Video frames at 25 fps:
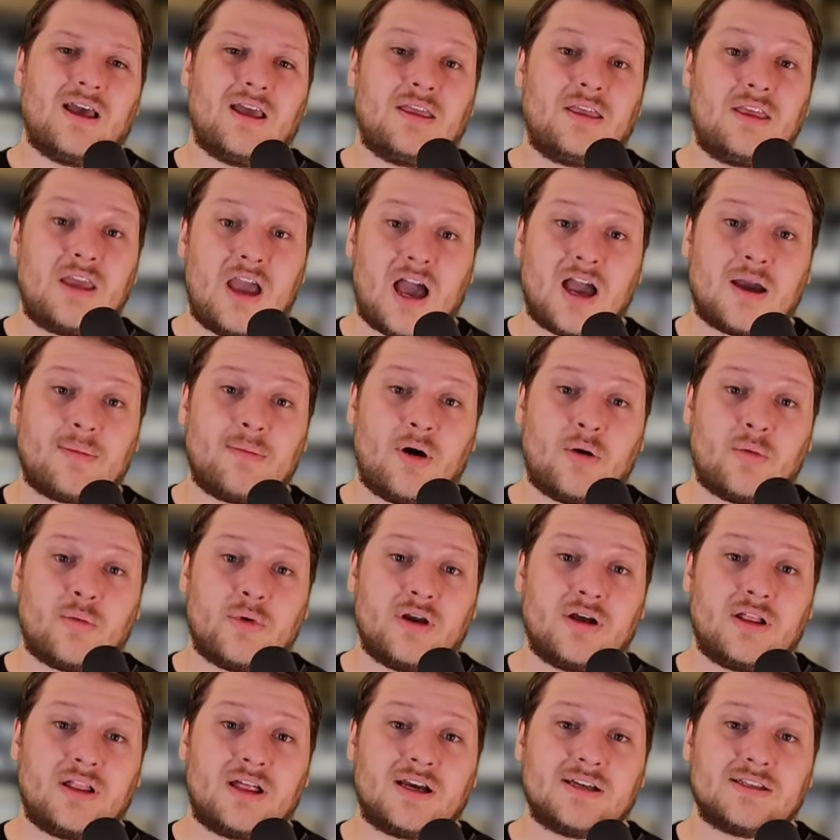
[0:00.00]
Yakumo
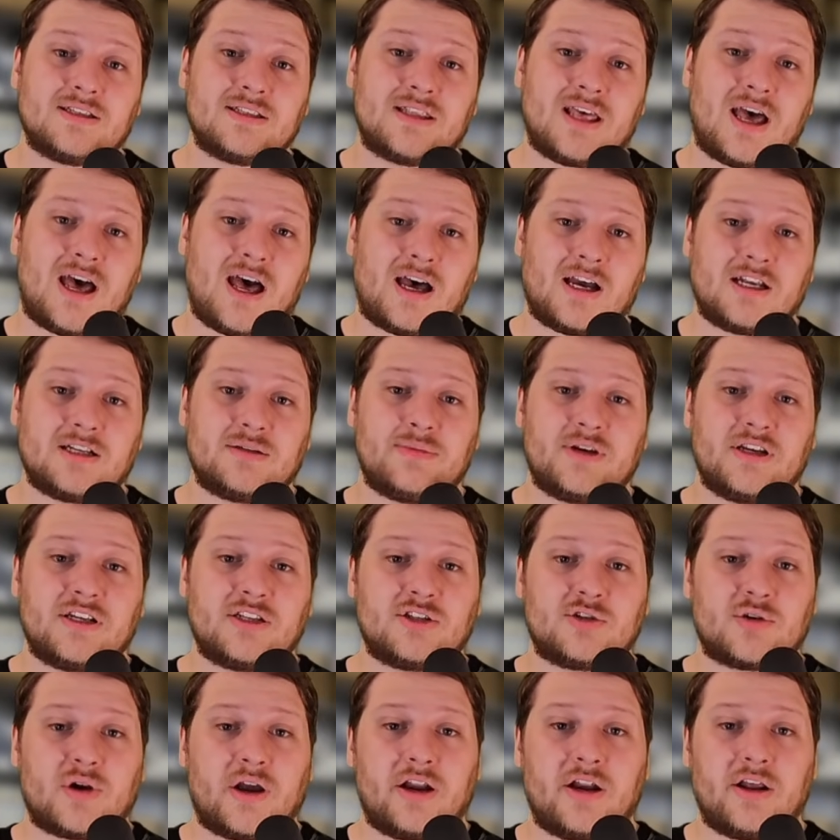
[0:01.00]
realizes that Hajime is
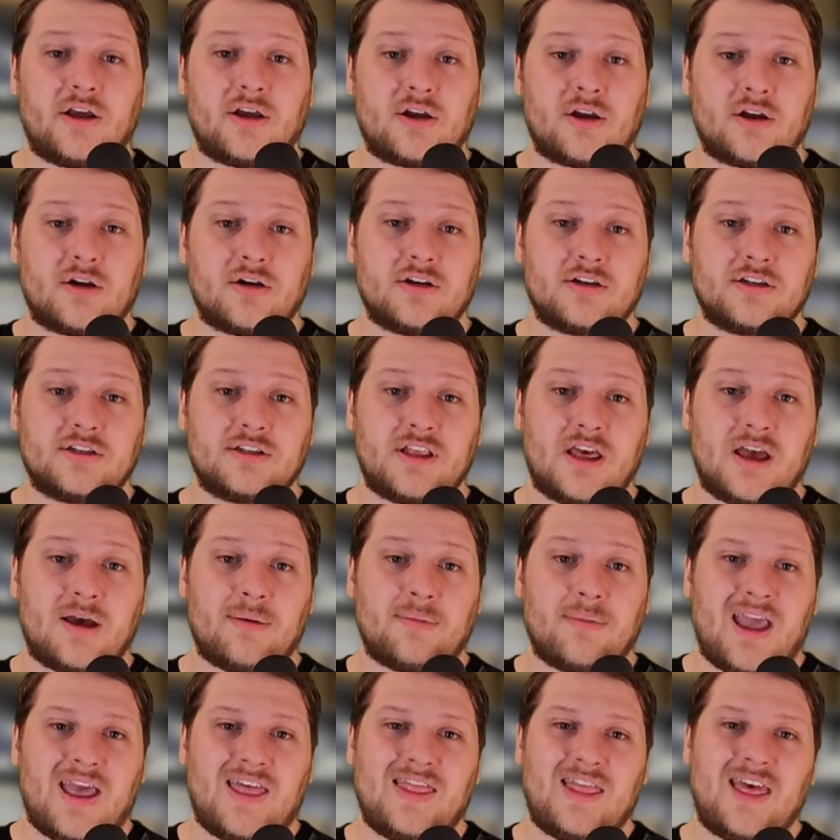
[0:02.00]
trying to encourage
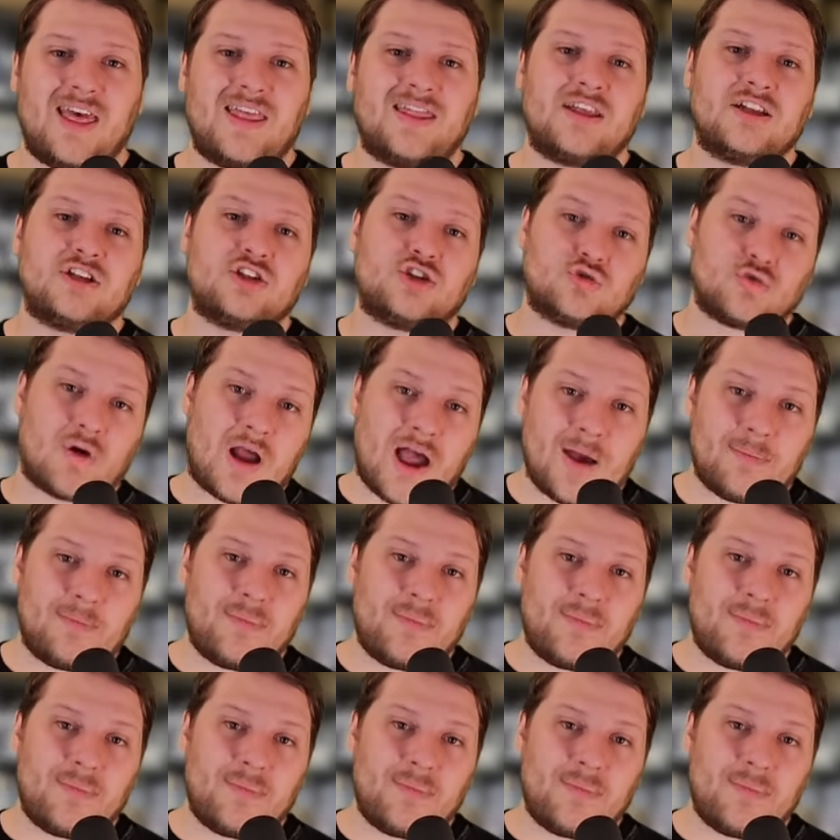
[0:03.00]
them, and then the drop